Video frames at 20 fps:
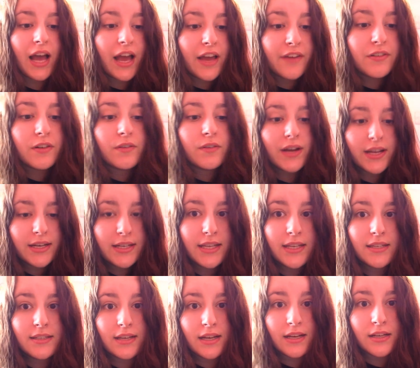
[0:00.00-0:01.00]
I've
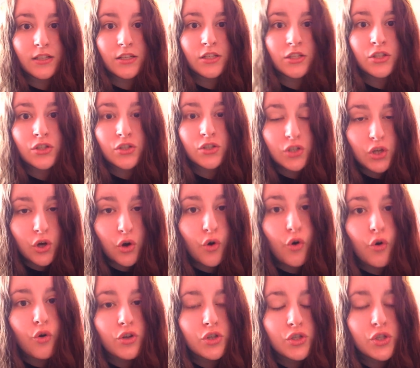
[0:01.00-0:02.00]
already done
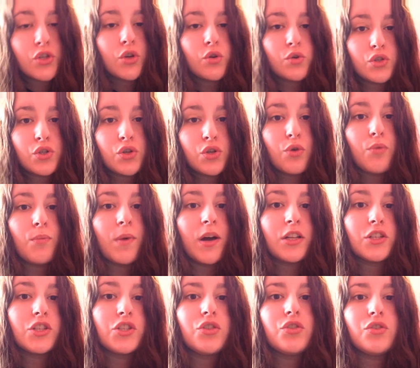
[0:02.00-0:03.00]
so
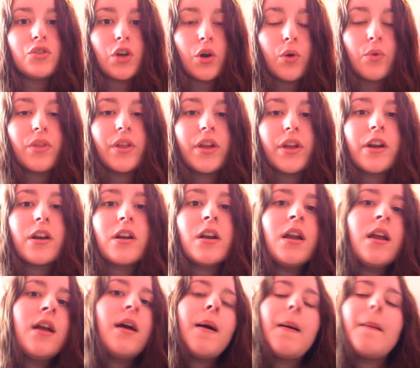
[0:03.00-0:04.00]
much to go there.
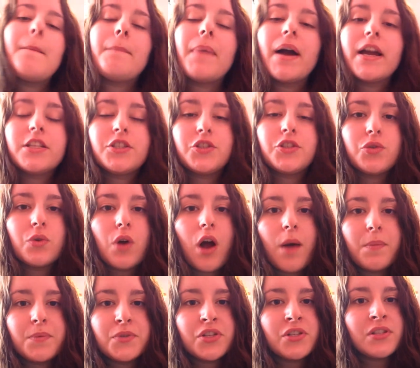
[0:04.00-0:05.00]
My two
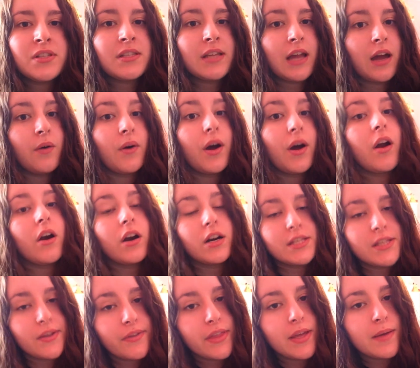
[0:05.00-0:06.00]
options now are
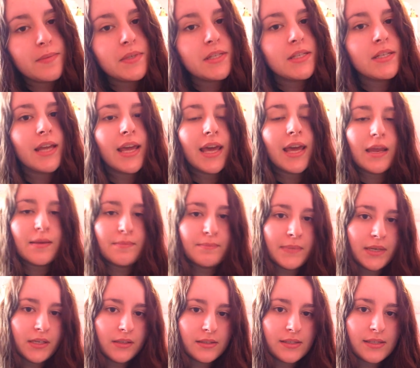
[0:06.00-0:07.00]
Southampton and
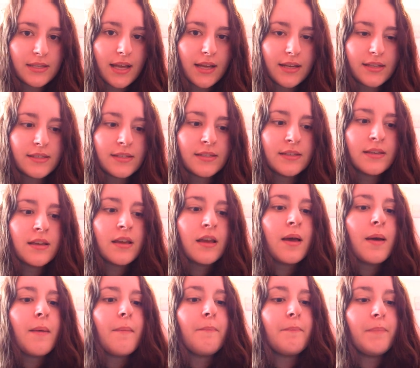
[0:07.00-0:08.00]
Middlesex,
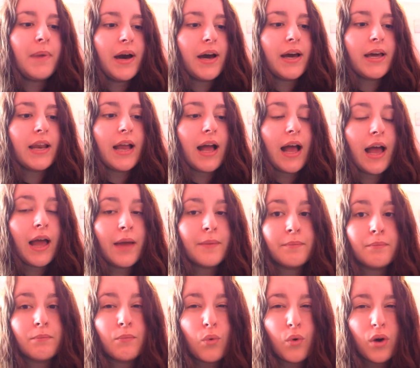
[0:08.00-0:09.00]
but
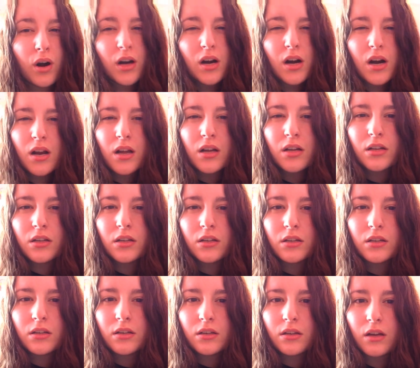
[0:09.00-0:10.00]
I'm more
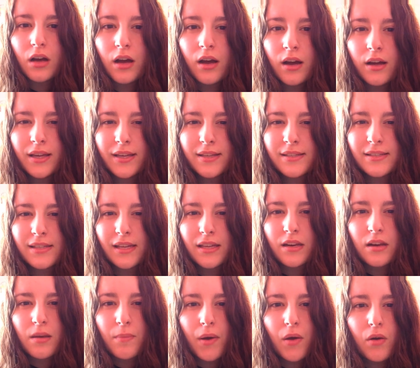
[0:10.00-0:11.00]

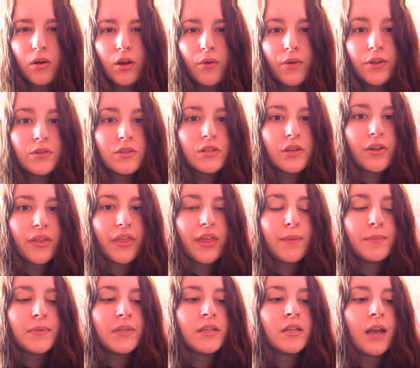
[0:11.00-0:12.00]
excited about going to
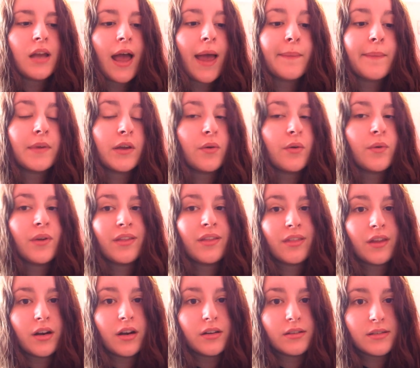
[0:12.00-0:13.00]
Southampton. I'm going
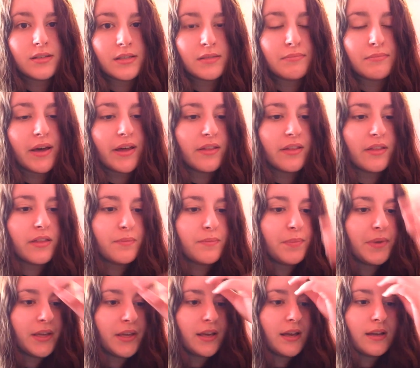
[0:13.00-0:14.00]
there this month
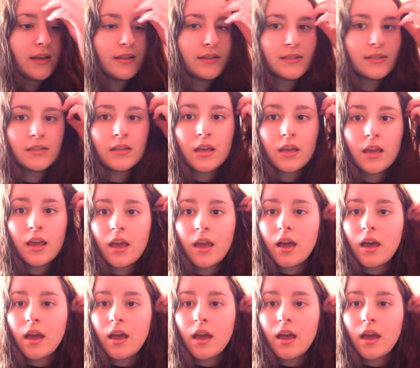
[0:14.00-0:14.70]
because